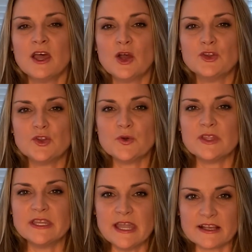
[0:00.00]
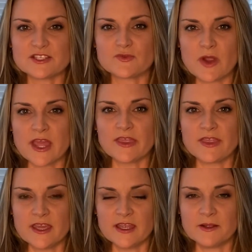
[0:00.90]
do the next right
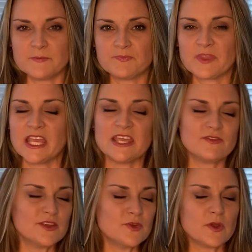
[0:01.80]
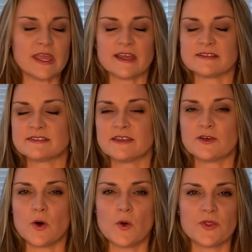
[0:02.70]
thing. Even if you can't see the
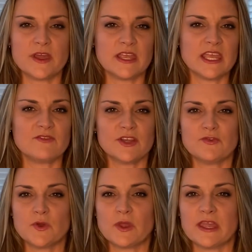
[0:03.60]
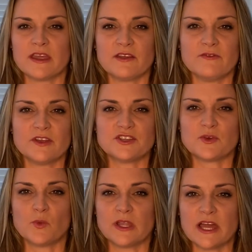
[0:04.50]
whole thing, even if you can't
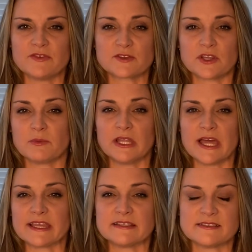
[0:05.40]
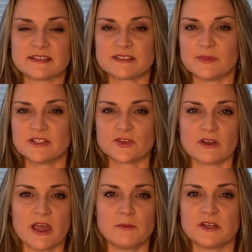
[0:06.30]
envision what life is going to be like in 6 months or
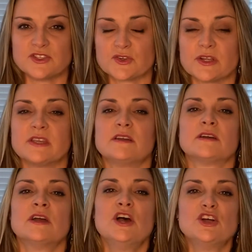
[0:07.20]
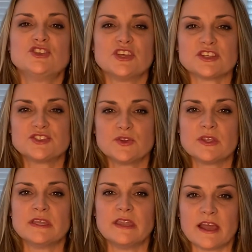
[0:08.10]
9 months or a year, just do the
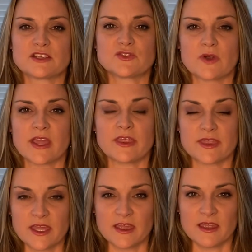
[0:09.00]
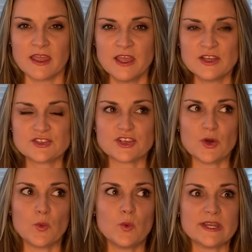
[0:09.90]
next right thing. So
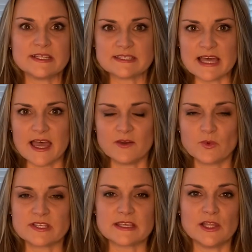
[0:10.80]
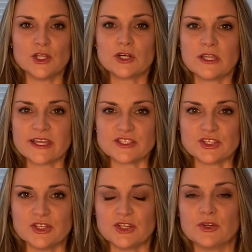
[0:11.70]
what is that? What does that look like to
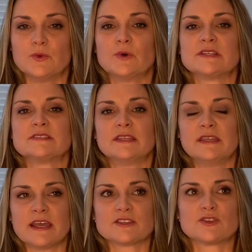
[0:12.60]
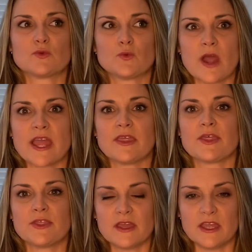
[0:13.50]
you? What is the next right
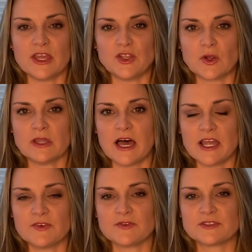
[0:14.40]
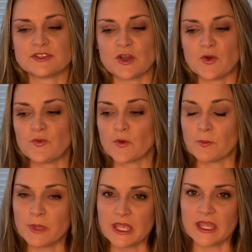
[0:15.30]
thing in your life? So for
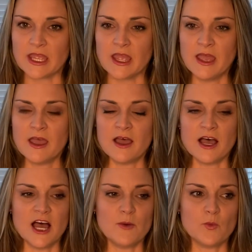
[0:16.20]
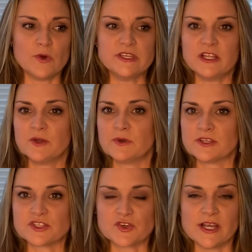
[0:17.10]
me, when dealing with
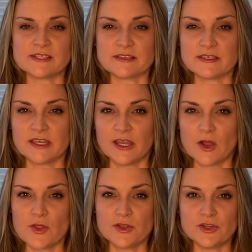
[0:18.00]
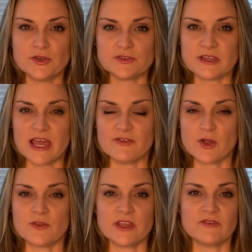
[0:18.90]
this crisis and getting all the news and having
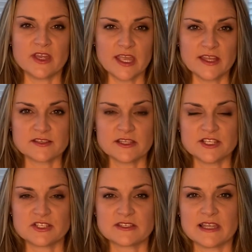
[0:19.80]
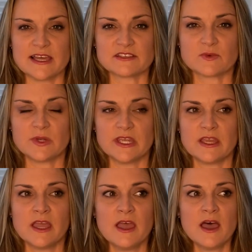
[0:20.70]
all the event cancellations last
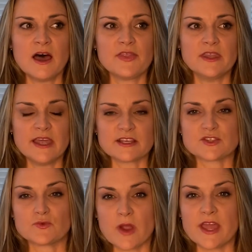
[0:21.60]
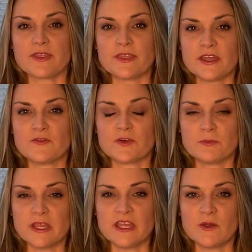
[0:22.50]
week, the next right thing for
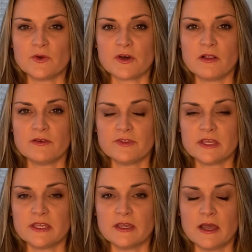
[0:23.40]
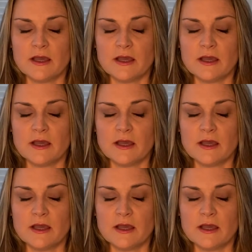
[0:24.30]
me with all of the,